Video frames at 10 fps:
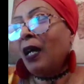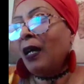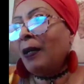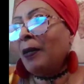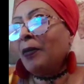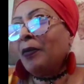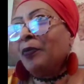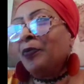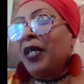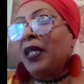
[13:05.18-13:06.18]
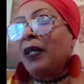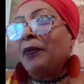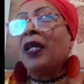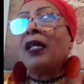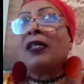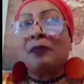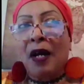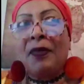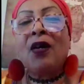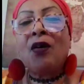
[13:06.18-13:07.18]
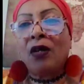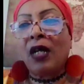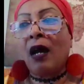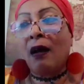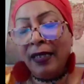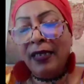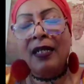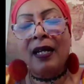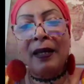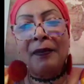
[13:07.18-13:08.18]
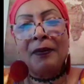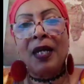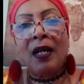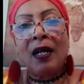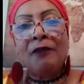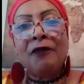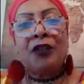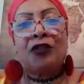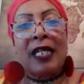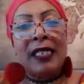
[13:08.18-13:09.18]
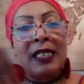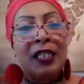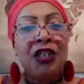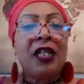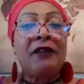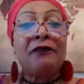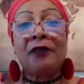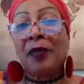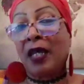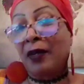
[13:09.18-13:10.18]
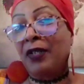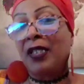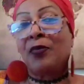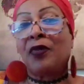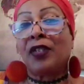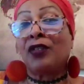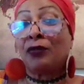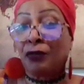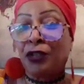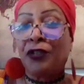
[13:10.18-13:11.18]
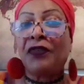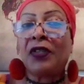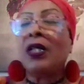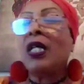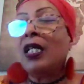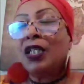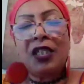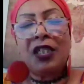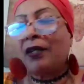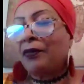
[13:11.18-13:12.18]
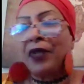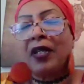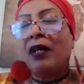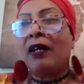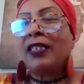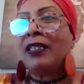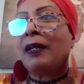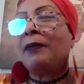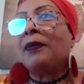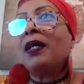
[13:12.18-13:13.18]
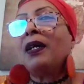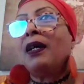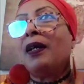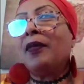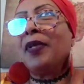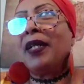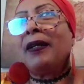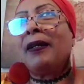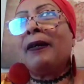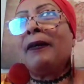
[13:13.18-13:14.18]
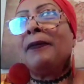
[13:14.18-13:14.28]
But because Mama caught a hard time transitioning from Carisburg to Crozierville, she had a real hard time. But